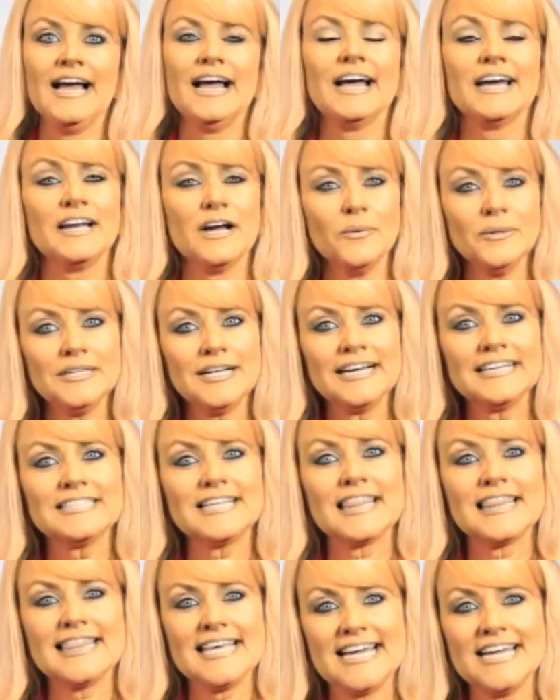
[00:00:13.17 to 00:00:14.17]
and I would like to
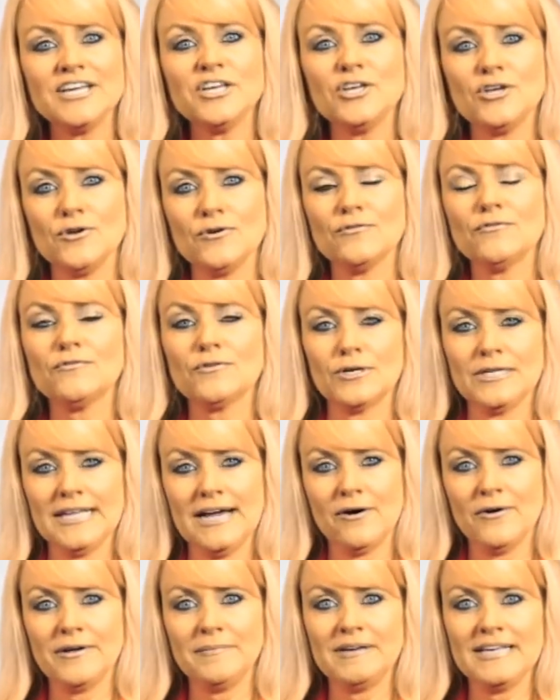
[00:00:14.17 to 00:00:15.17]
thank you for
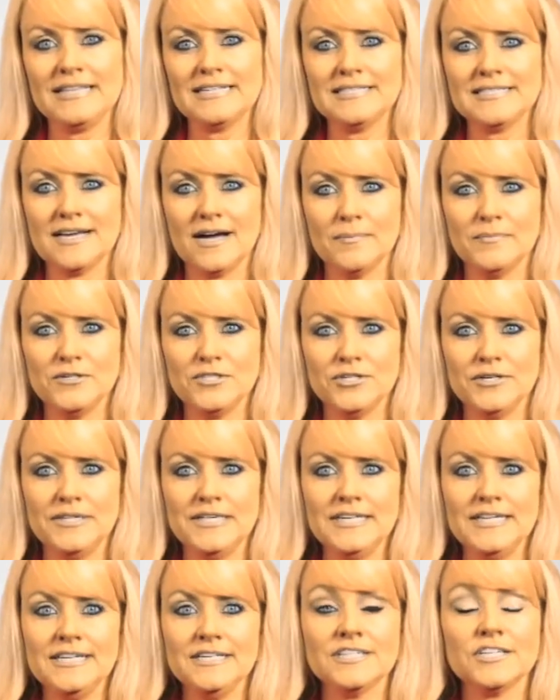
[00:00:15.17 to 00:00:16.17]
allowing me this
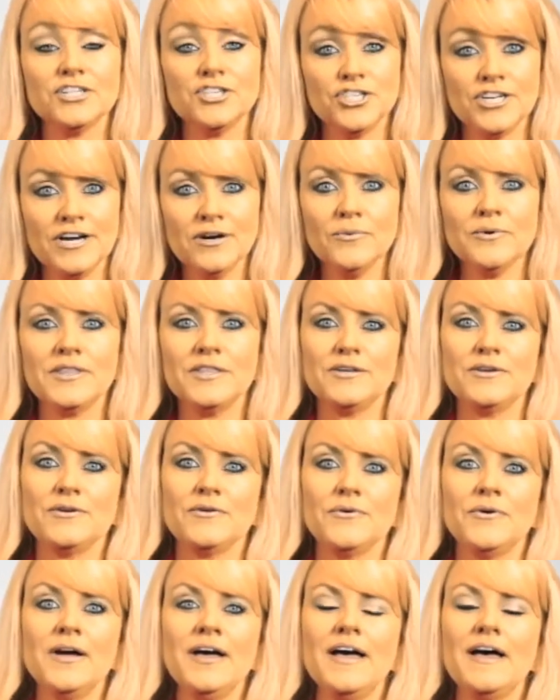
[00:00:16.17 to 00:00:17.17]
opportunity to share with
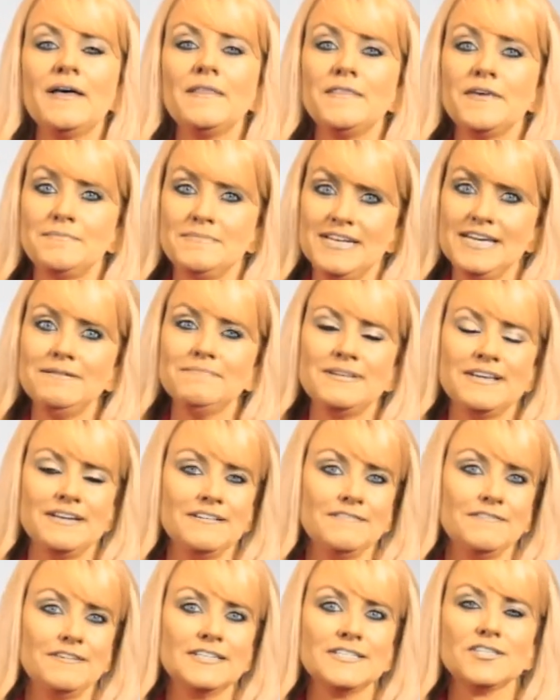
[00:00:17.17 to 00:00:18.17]
you the many
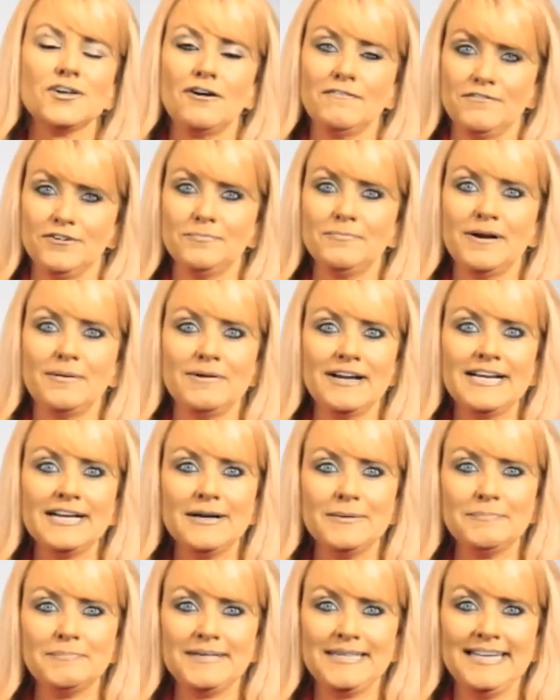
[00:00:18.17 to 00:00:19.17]
benefits offered by my
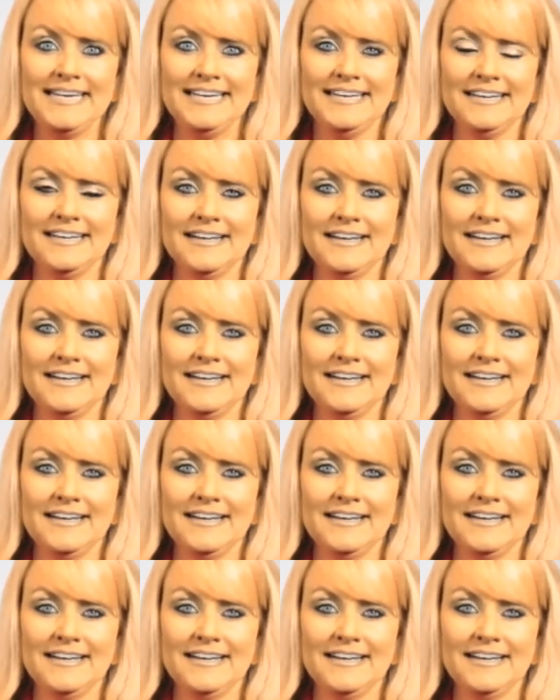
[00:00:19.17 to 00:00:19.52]
company.